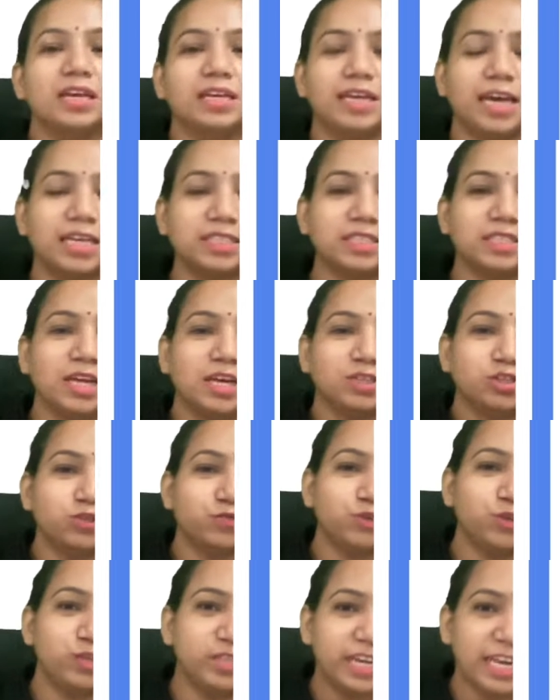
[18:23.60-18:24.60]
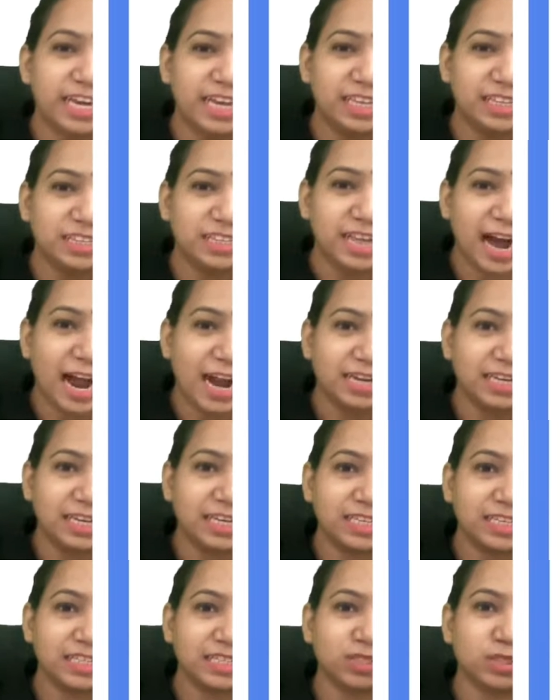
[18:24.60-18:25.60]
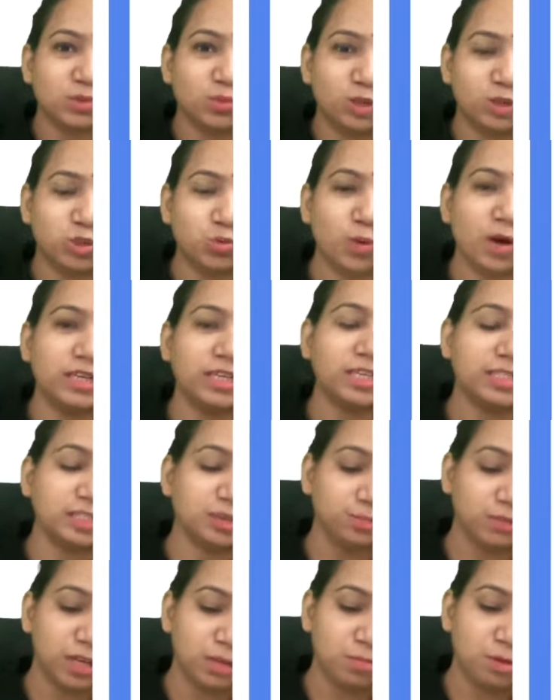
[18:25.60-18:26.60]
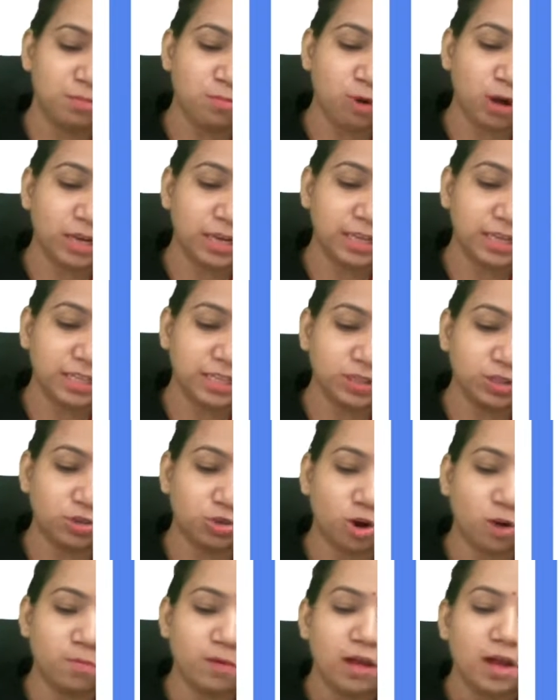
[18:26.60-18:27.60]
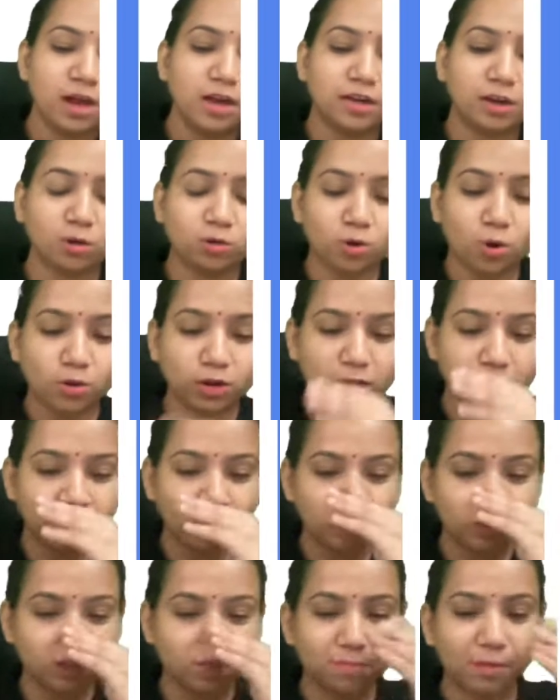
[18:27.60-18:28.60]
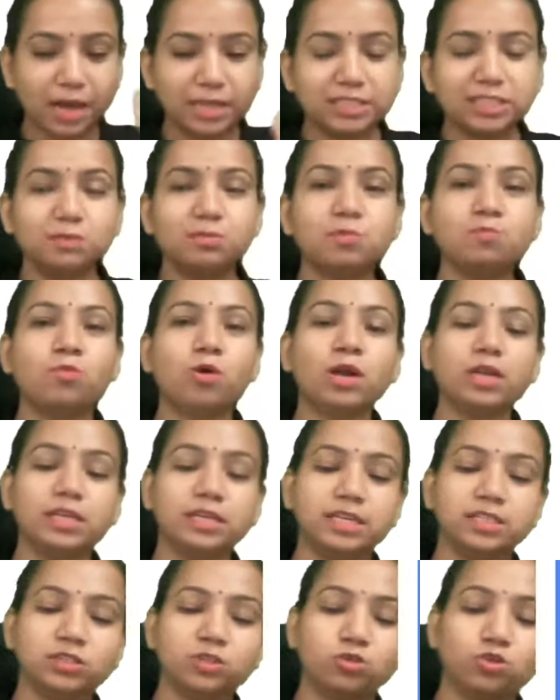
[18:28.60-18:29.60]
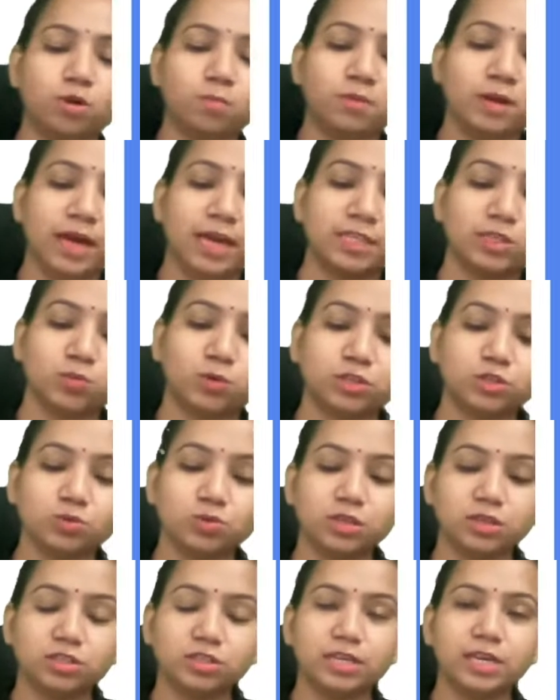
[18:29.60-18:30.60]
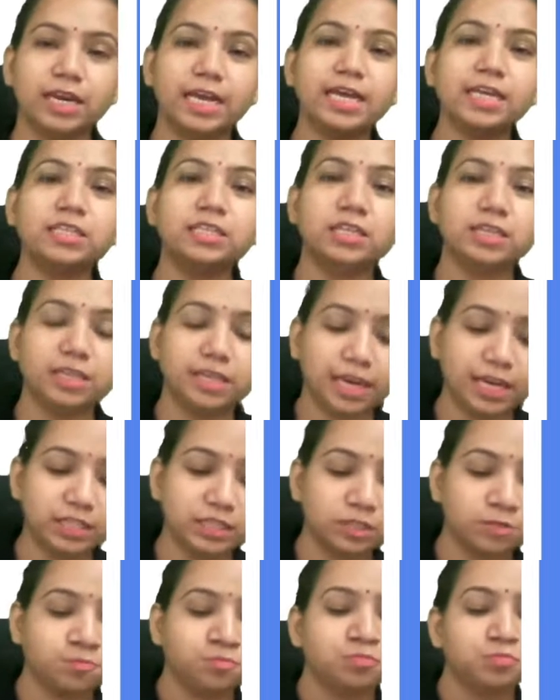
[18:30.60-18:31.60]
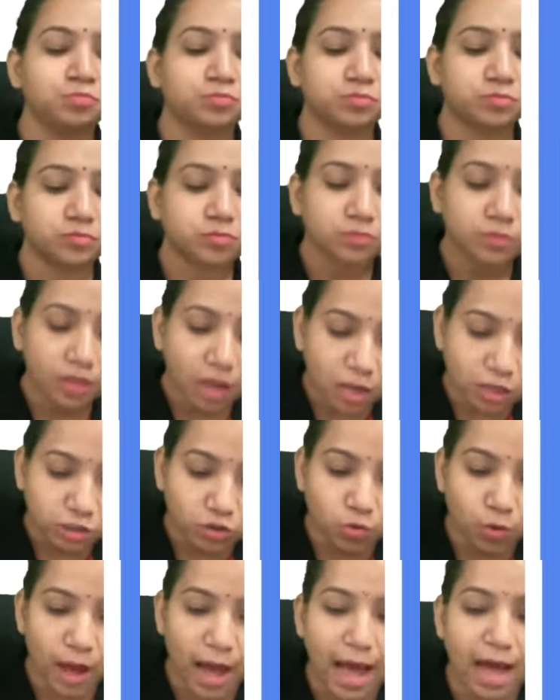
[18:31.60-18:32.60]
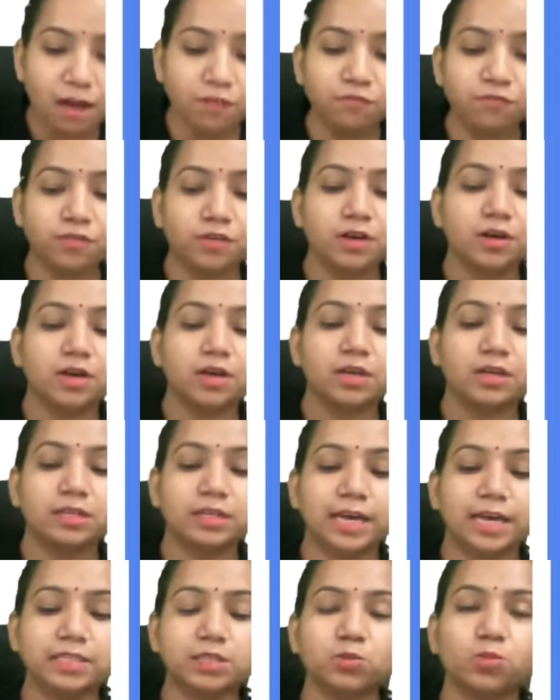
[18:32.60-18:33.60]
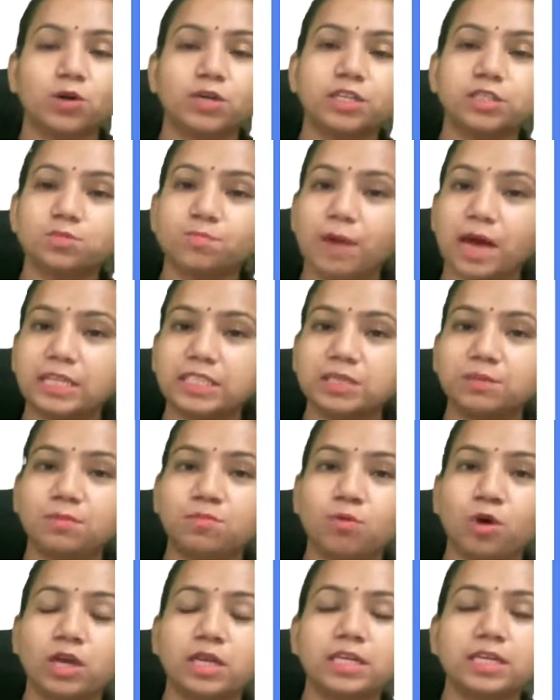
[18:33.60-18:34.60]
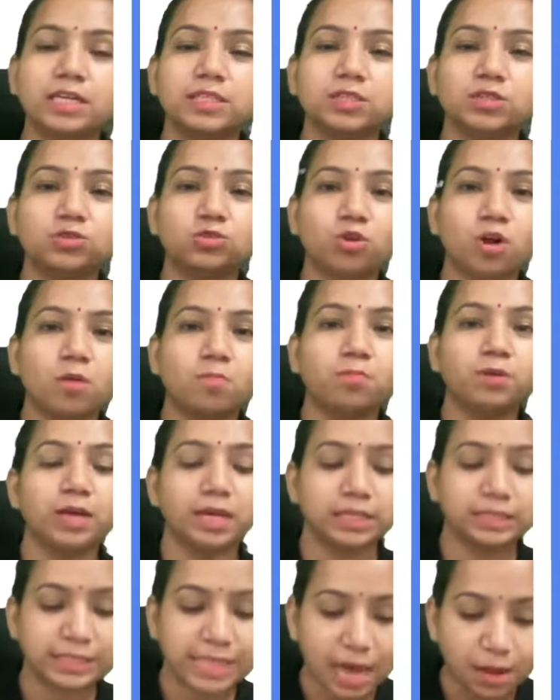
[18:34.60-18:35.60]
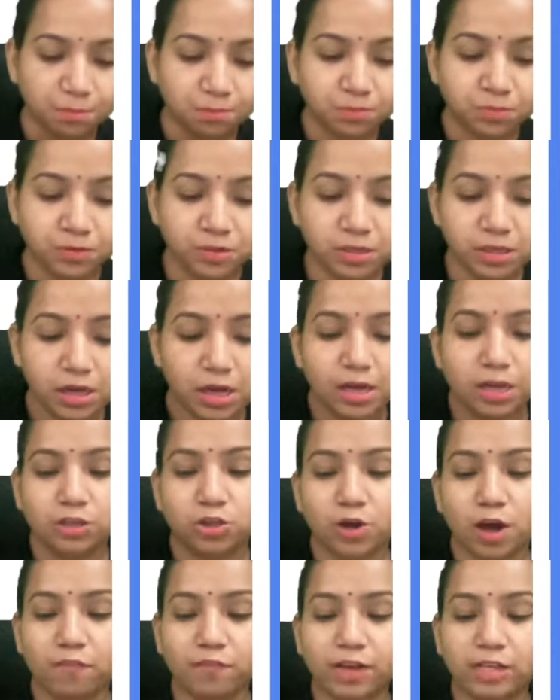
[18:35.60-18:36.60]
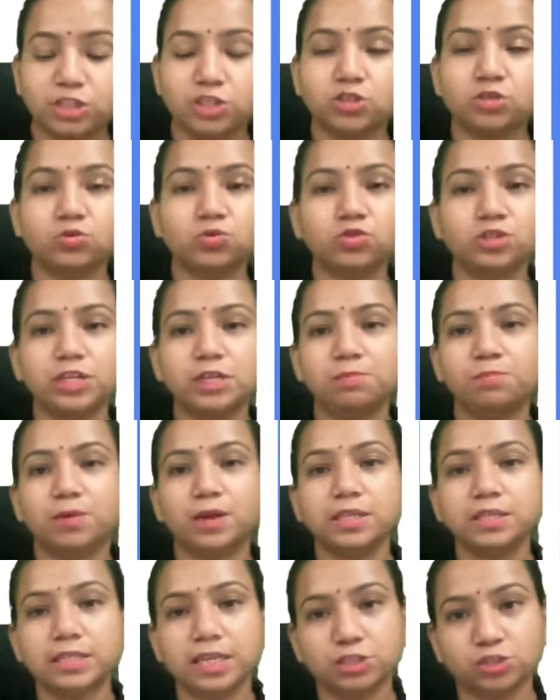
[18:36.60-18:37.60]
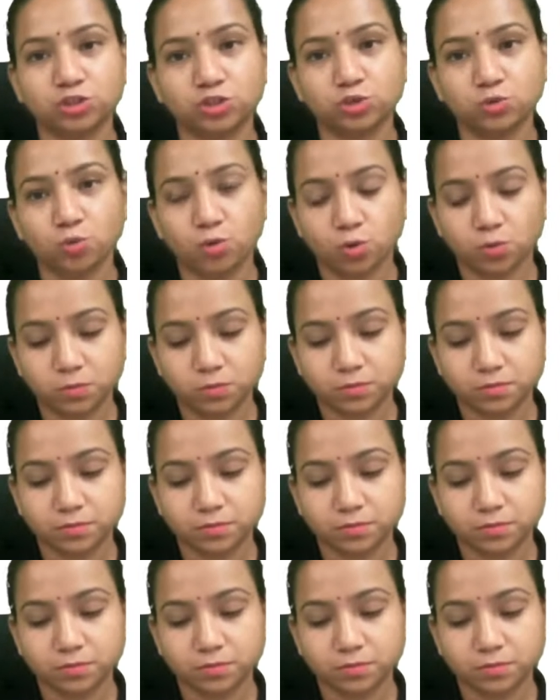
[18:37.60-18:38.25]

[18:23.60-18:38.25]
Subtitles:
Yes, so if you take that, it is which one? It is a minimum boiling isotrop. Now talking about the maximum boiling isotrop, guys, what you can relate? Yes, you have, yes, what is maximum boiling isotrop? Example, you have HNO3 plus H2O.